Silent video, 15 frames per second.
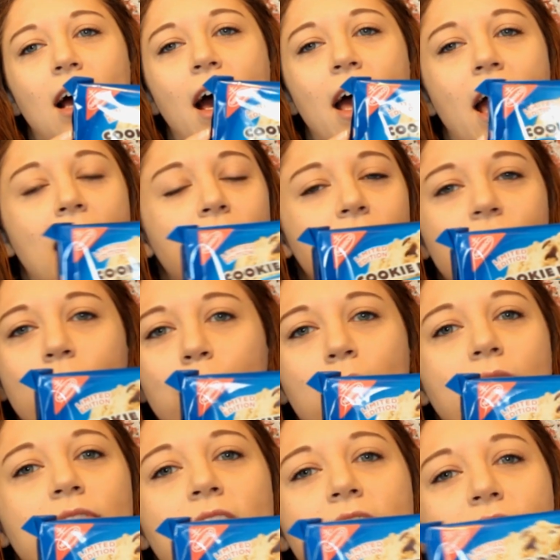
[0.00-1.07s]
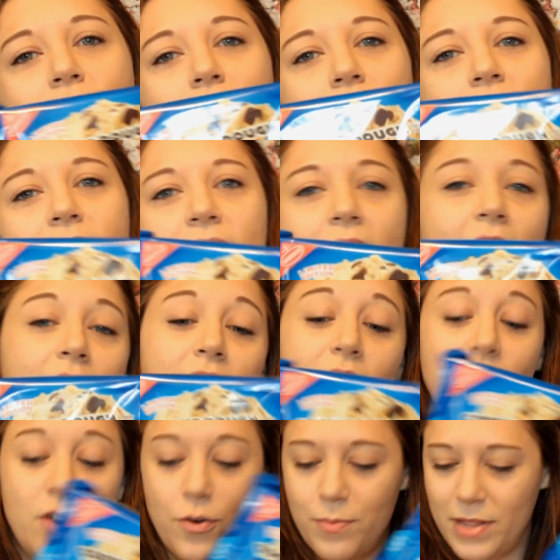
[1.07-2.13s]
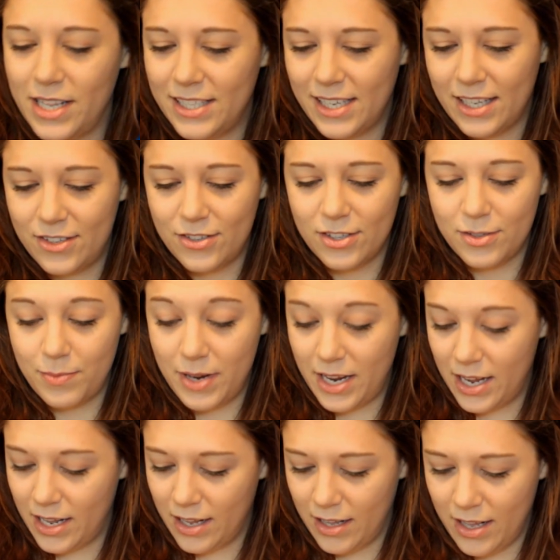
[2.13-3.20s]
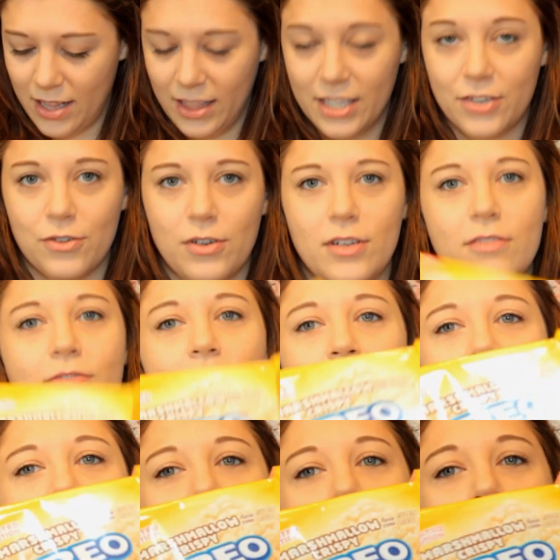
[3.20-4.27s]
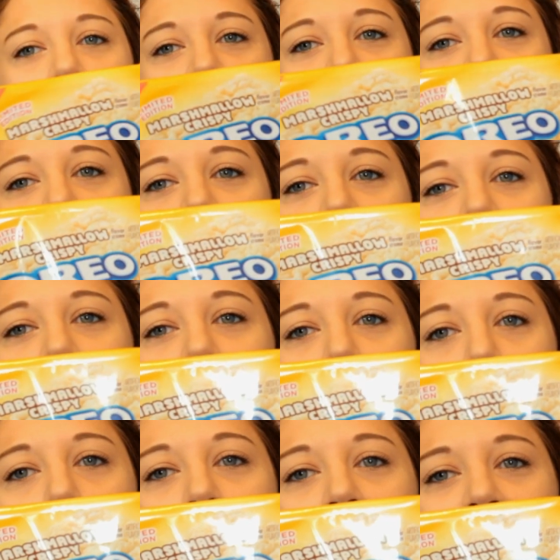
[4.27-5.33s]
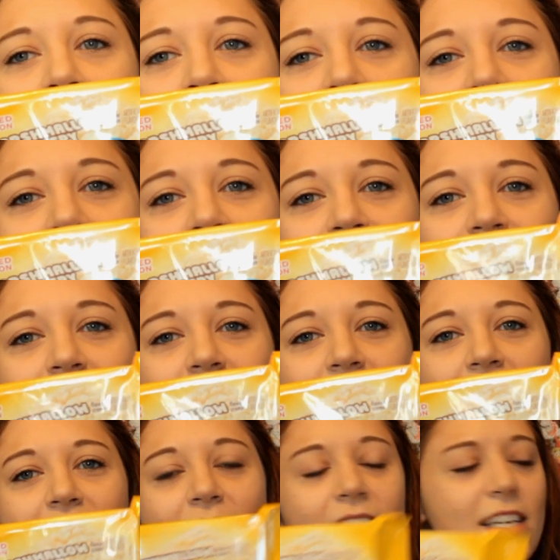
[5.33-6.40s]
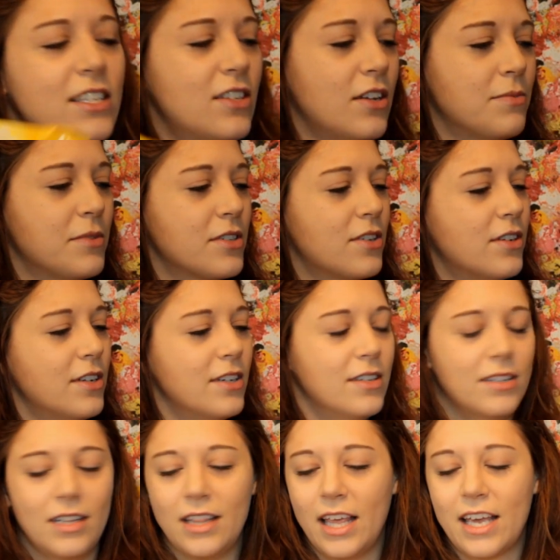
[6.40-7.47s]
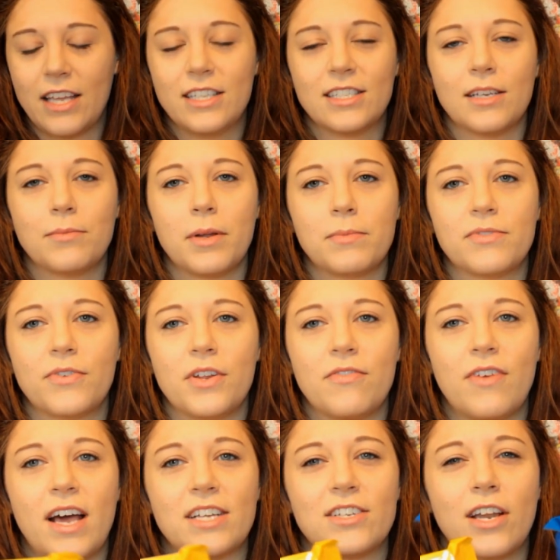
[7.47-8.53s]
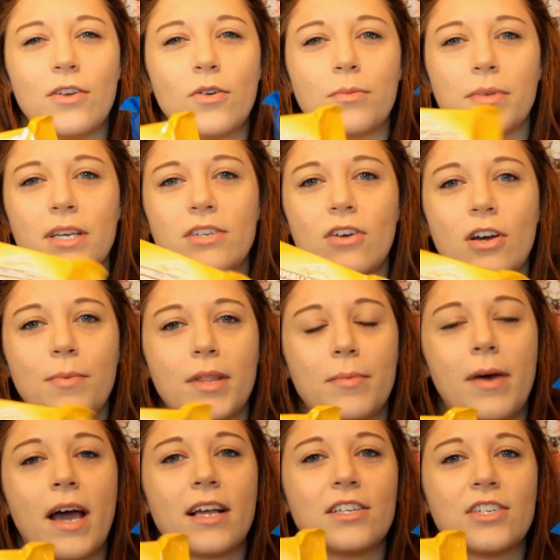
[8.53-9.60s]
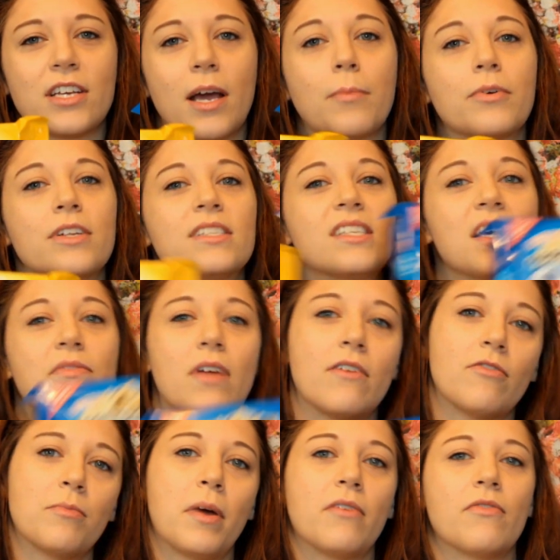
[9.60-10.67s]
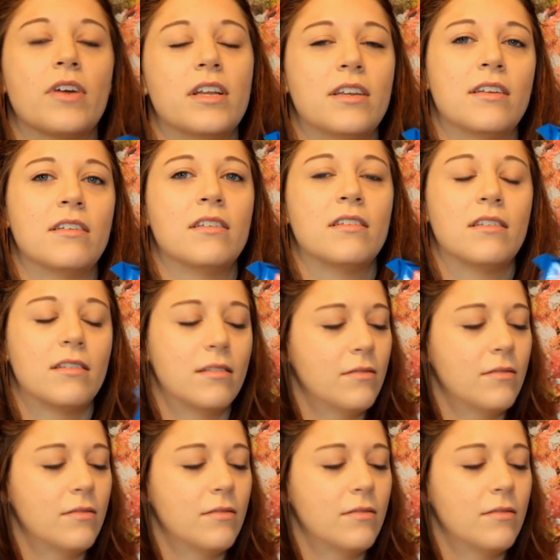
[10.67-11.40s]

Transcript: I haven't photographed the actual cookies. I haven't even opened these yet, so this will be a literal first impressions of either one. So I'm just gonna, like in sometimes video fashion, I normally talk about the packaging. I'm gonna save that for my written